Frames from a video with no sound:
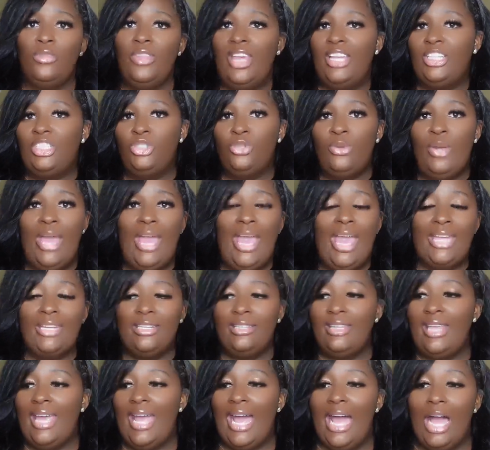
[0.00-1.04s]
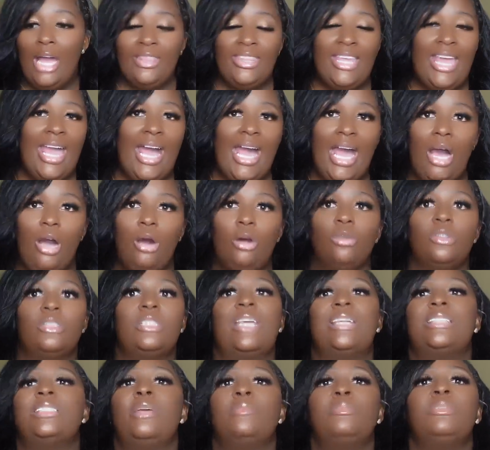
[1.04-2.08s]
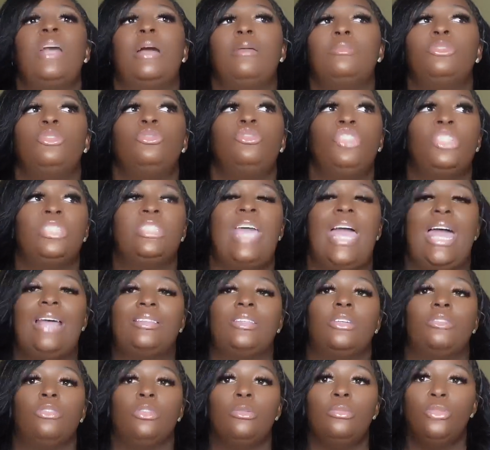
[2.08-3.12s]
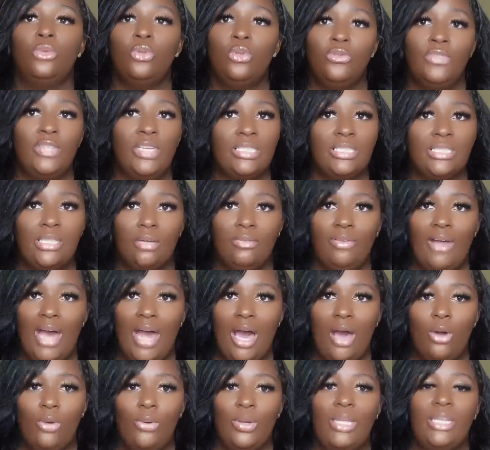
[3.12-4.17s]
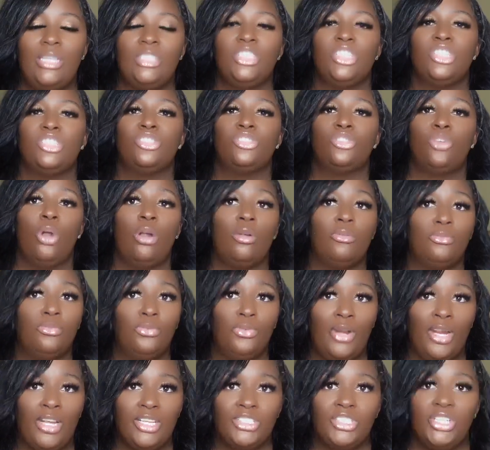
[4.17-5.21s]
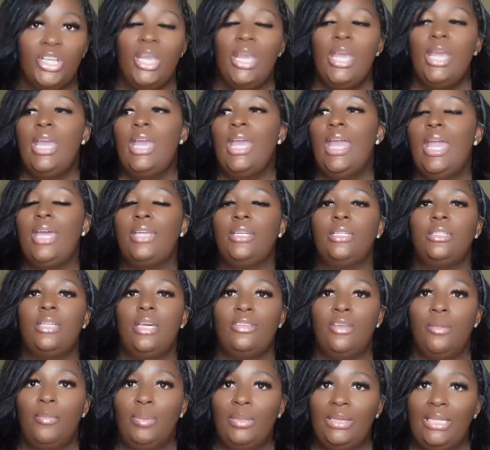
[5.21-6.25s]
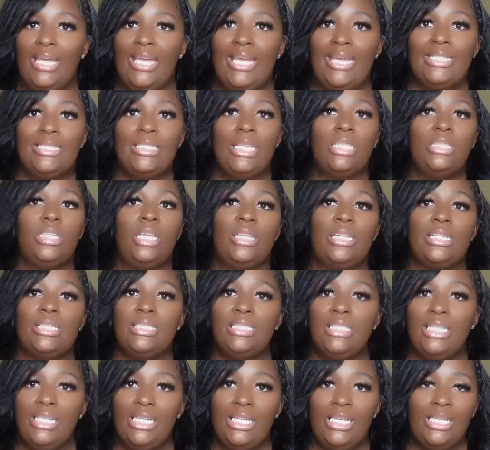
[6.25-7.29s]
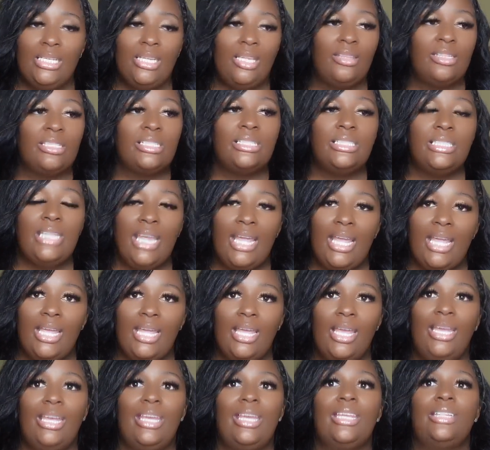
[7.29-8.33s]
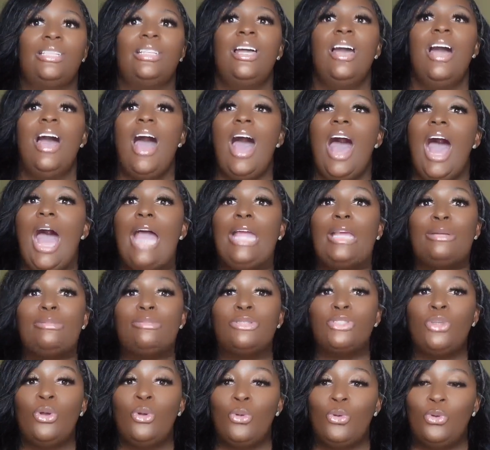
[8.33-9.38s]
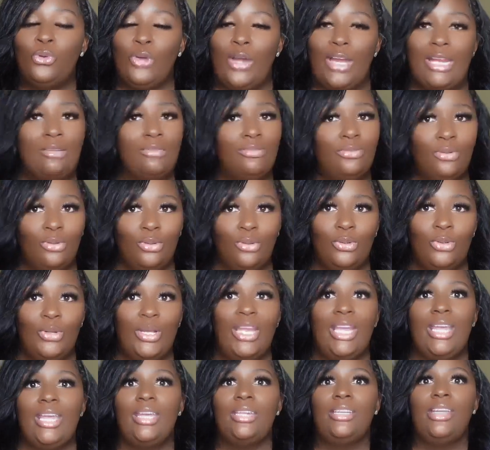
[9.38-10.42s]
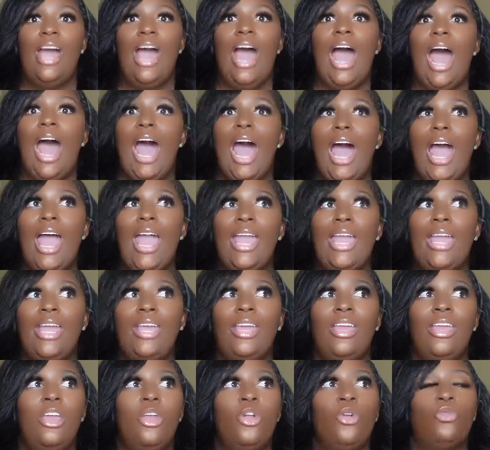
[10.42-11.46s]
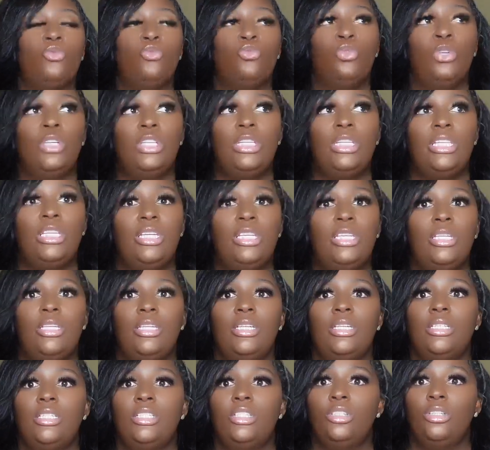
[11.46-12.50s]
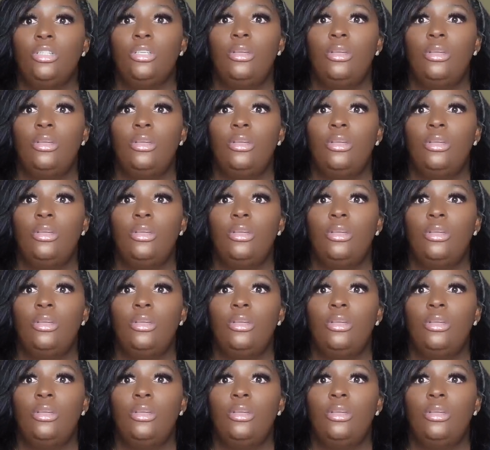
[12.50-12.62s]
that you had in that house. Like, sometimes you just have to remove yourself out and just start fresh in another place, another city, another state. And I am so grateful. And I really